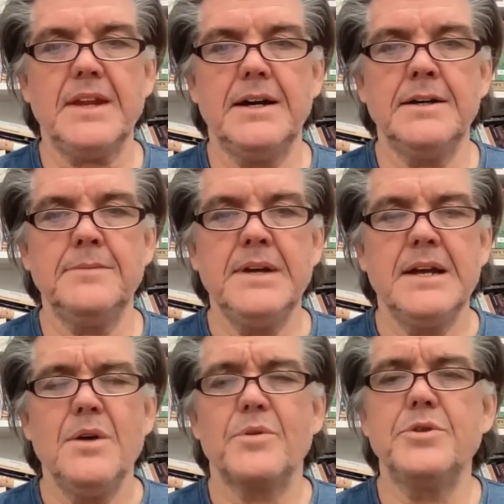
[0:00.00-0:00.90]

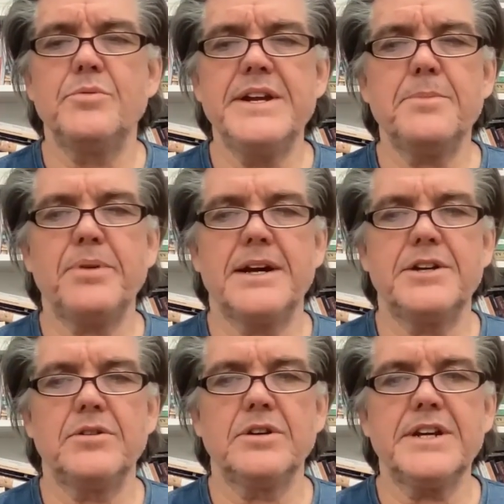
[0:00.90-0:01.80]
When you read a play,
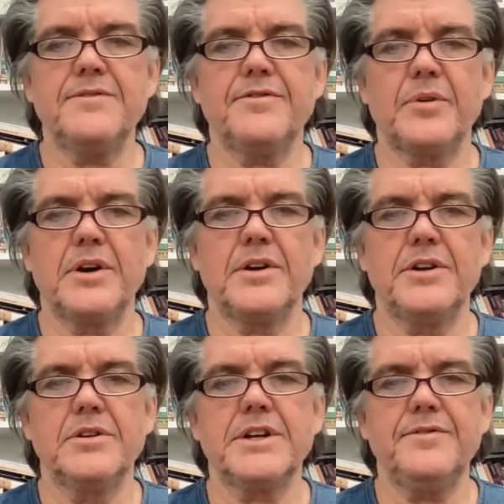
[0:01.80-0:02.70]
you're looking for
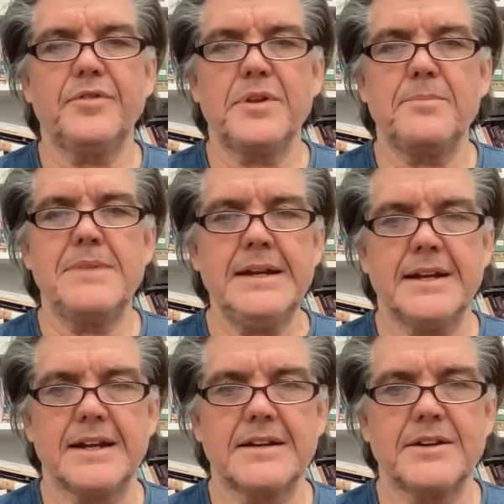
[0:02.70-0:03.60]
the
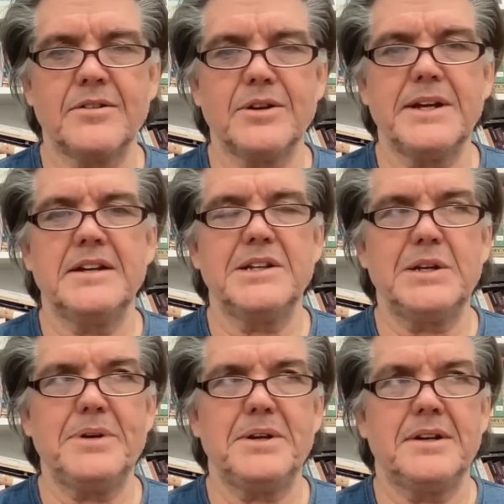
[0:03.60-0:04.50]
meaning. You're looking a
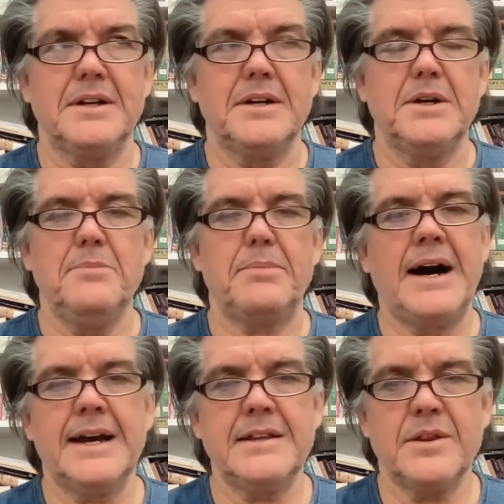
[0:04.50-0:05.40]
little bit
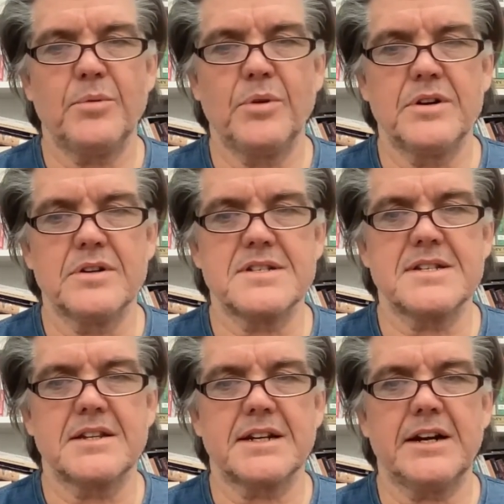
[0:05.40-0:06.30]
behind the words
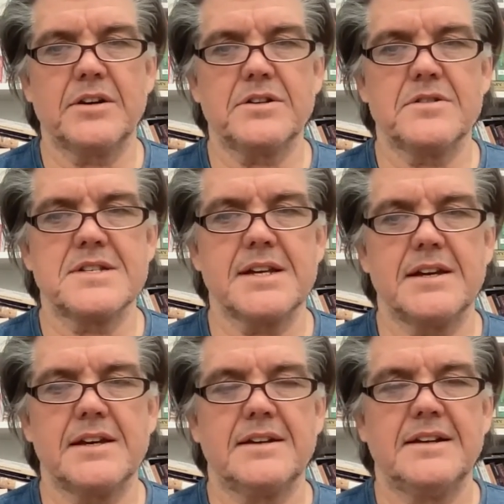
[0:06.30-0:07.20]
that the characters
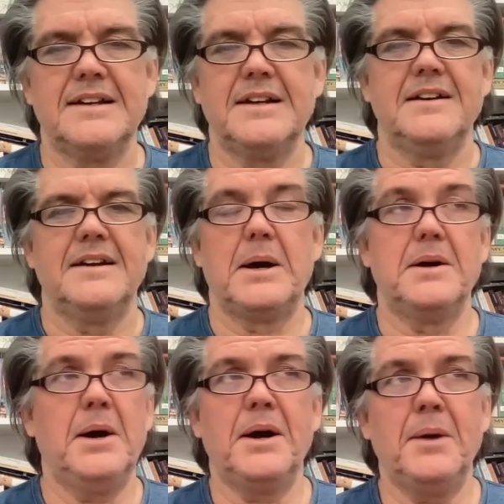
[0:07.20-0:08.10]
say.
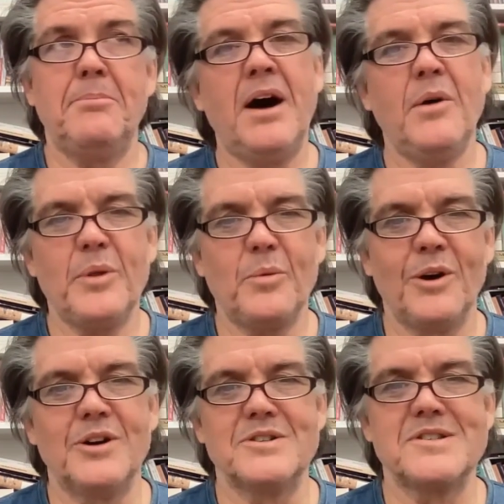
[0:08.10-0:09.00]
Among the
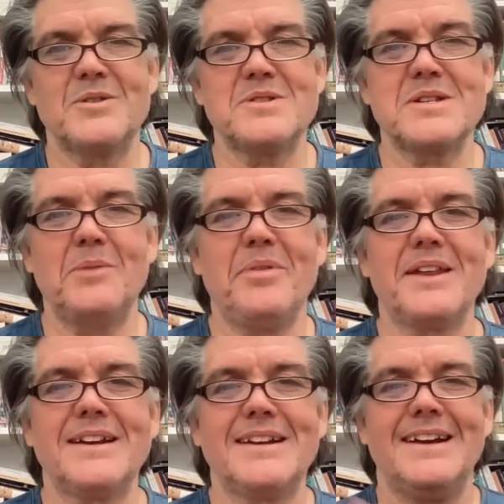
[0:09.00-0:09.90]
words, there's
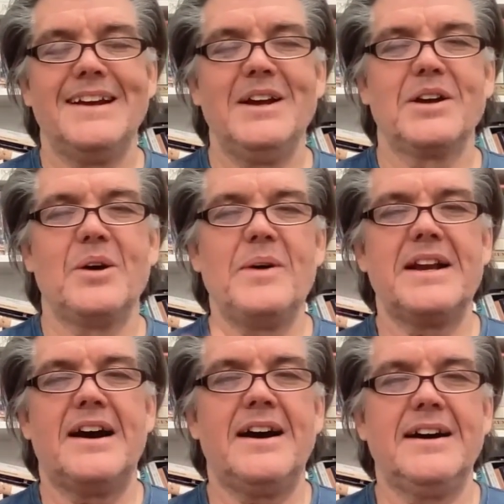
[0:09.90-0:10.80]
something
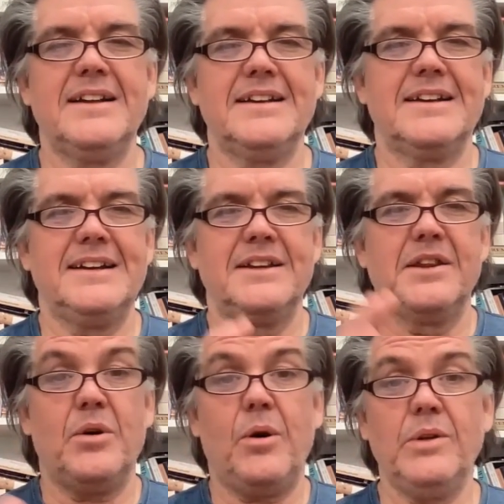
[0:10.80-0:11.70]
going on in
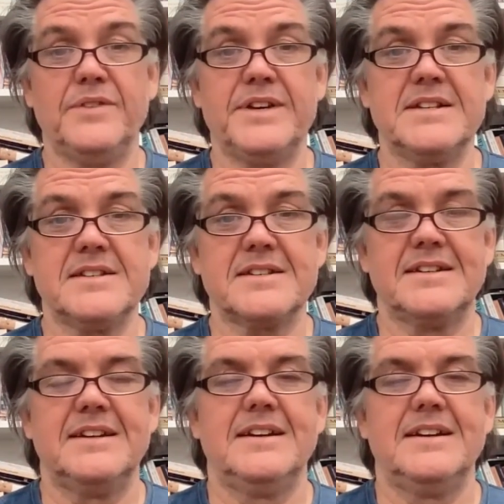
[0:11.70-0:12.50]
the whole of it